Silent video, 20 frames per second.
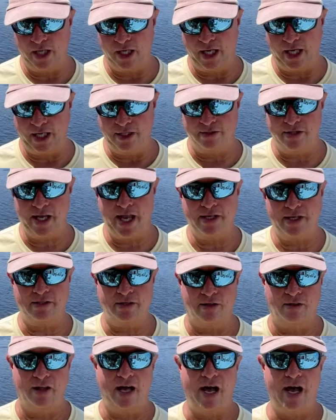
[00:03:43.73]
it takes a
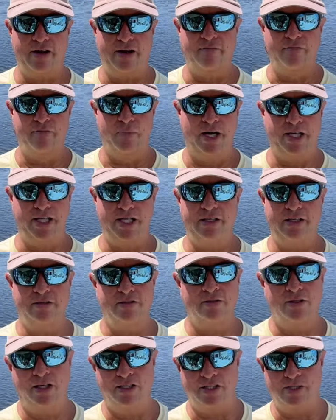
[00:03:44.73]
lot of money,
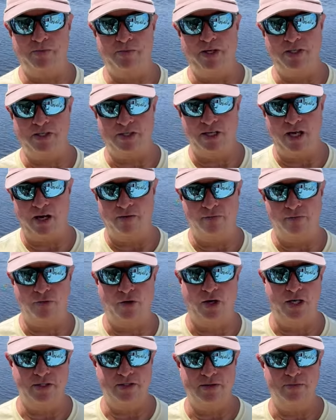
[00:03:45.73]
especially up
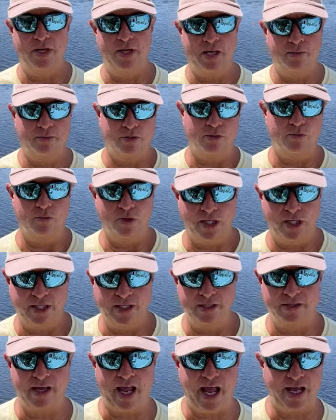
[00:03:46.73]
front, to be able to bring
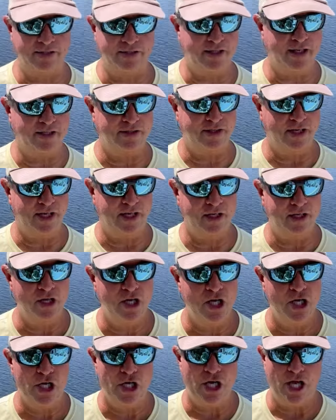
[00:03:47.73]
these cast nets in.
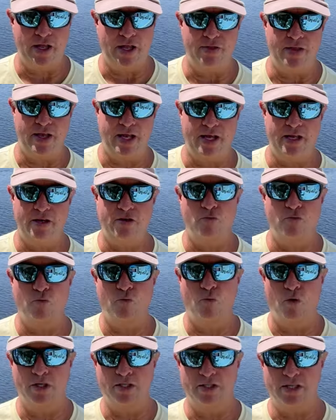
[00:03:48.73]
And then
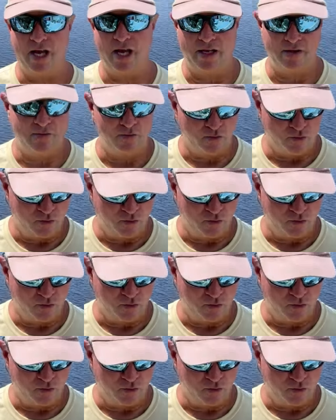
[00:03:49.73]
once I